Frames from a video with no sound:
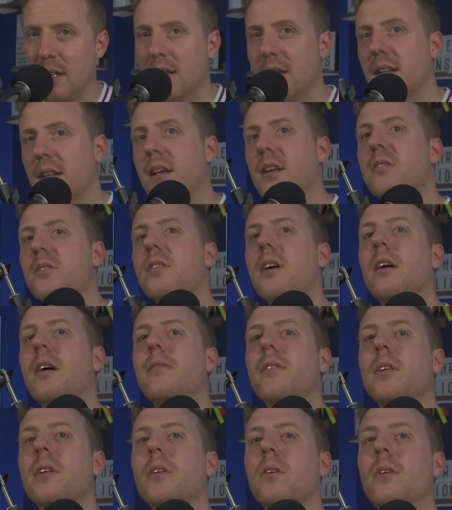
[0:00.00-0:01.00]
Let's have
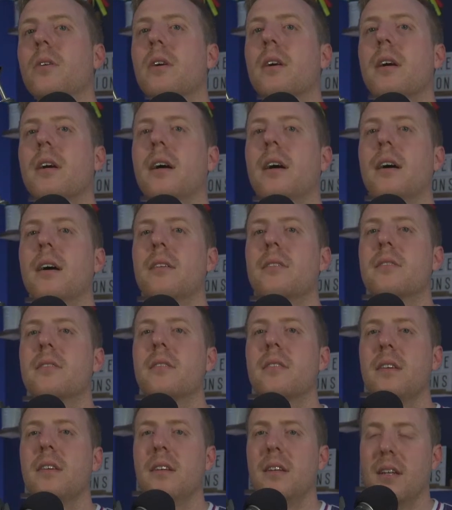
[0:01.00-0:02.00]
a look at
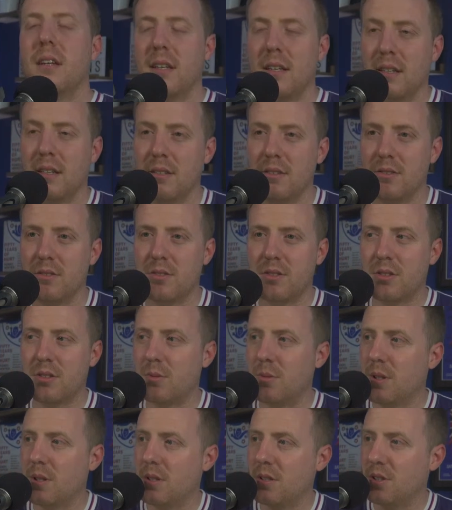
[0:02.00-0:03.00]
the England
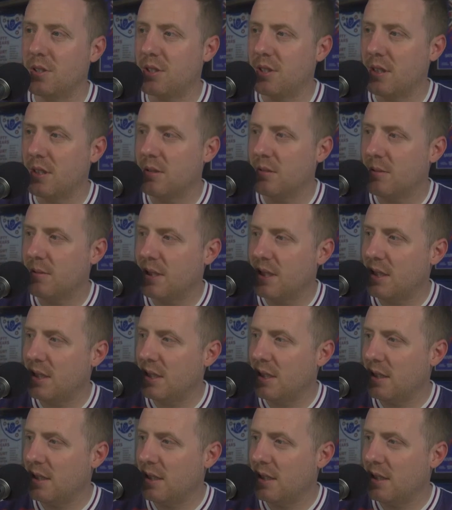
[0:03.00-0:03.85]
squad, shall we?